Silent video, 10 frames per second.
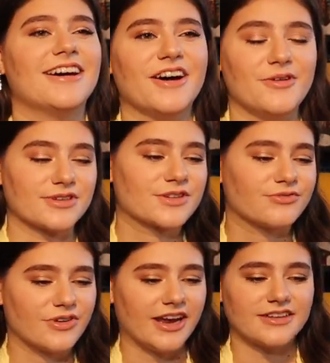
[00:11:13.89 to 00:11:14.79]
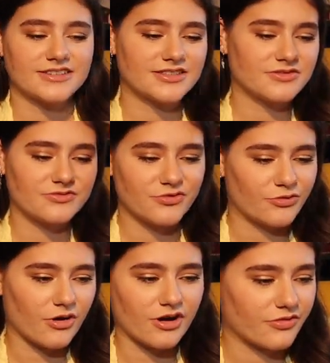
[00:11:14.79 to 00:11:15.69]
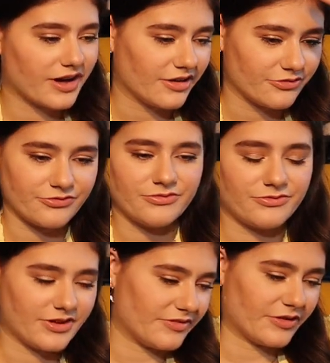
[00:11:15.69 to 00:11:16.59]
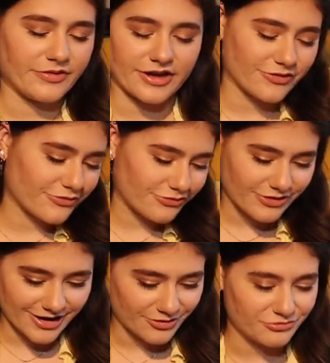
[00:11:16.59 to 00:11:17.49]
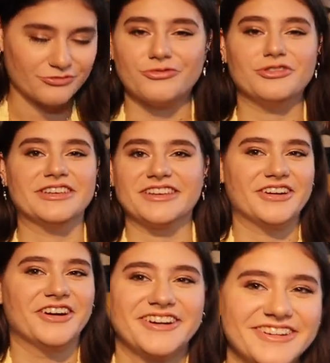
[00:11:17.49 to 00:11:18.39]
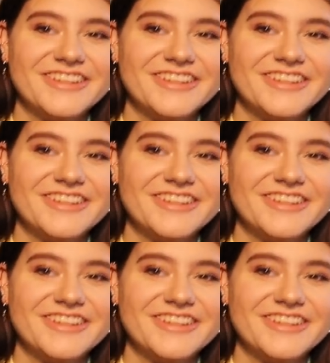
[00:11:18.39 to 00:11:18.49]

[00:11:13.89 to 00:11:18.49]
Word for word: It was great. 4 out of 5, 5 out of 5. I don't really care.